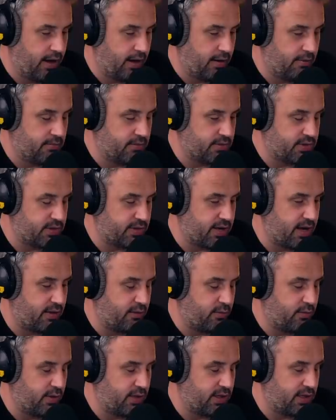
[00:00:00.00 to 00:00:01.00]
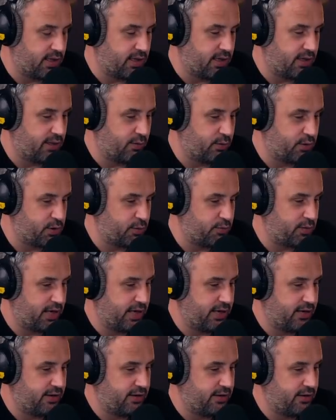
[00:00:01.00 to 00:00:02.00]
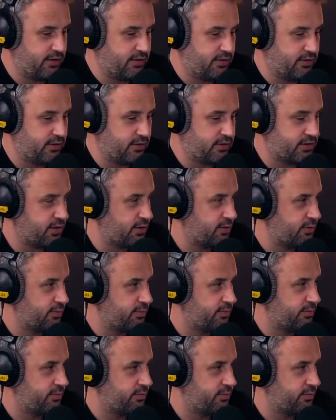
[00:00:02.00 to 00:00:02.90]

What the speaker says: Would you play Gnonto?